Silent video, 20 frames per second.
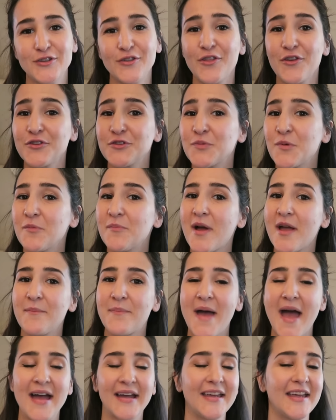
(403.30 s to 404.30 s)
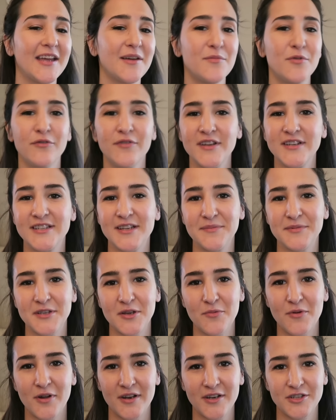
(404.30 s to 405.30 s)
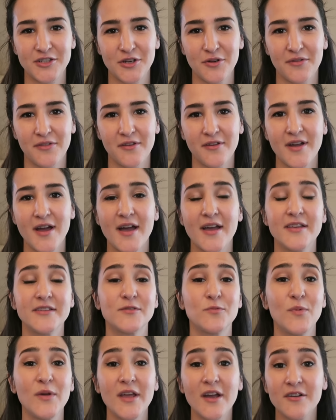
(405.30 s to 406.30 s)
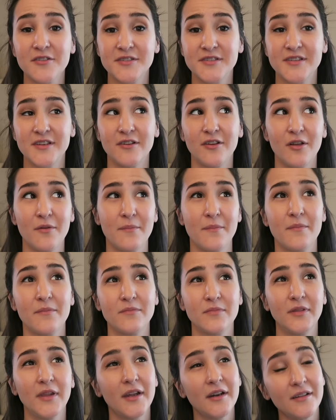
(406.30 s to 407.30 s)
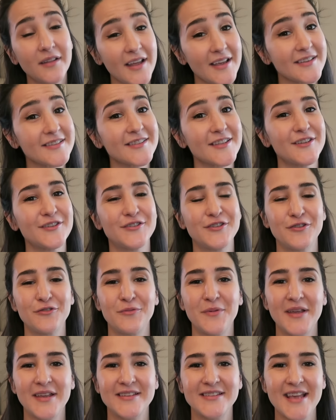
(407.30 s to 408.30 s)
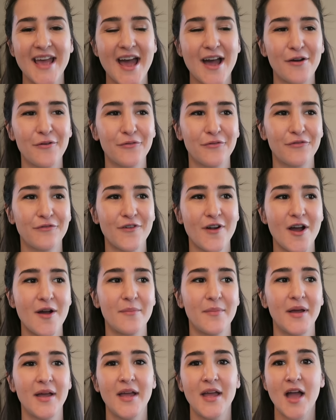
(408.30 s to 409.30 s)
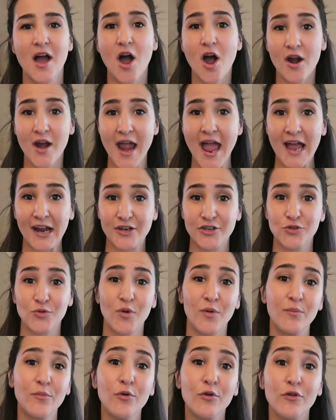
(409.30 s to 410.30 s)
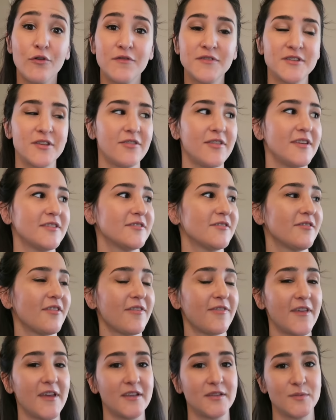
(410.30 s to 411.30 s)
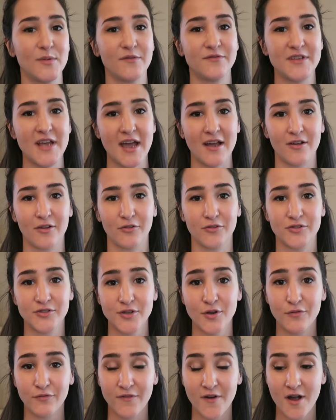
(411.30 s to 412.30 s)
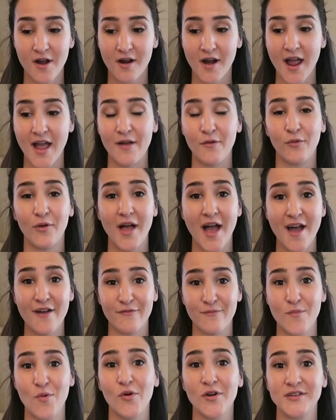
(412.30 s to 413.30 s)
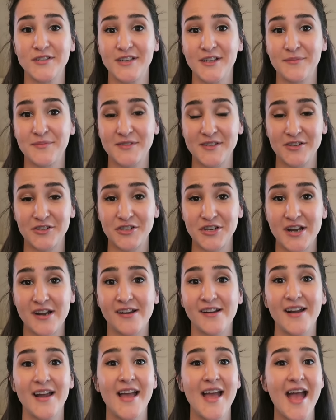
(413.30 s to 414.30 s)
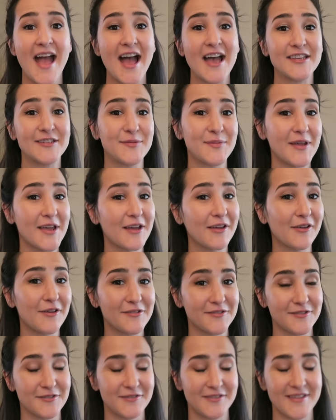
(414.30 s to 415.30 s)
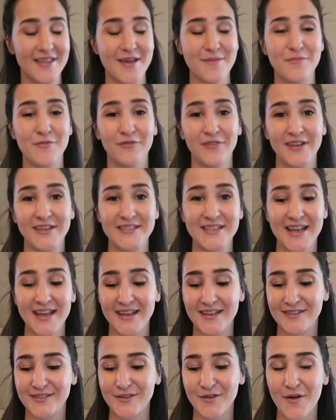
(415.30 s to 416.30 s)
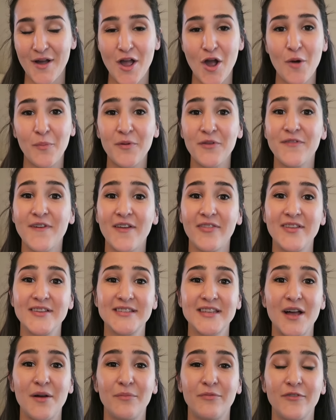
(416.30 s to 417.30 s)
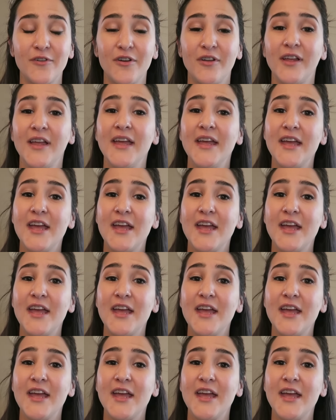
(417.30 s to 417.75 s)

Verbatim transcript: So those were my packing and moving tips I wanted to share with you guys. We are still little less than two weeks out from our actual move. So these are the things we've tackled so far. I will have more tips to share as we get closer to that moving day. So I hope you found these helpful.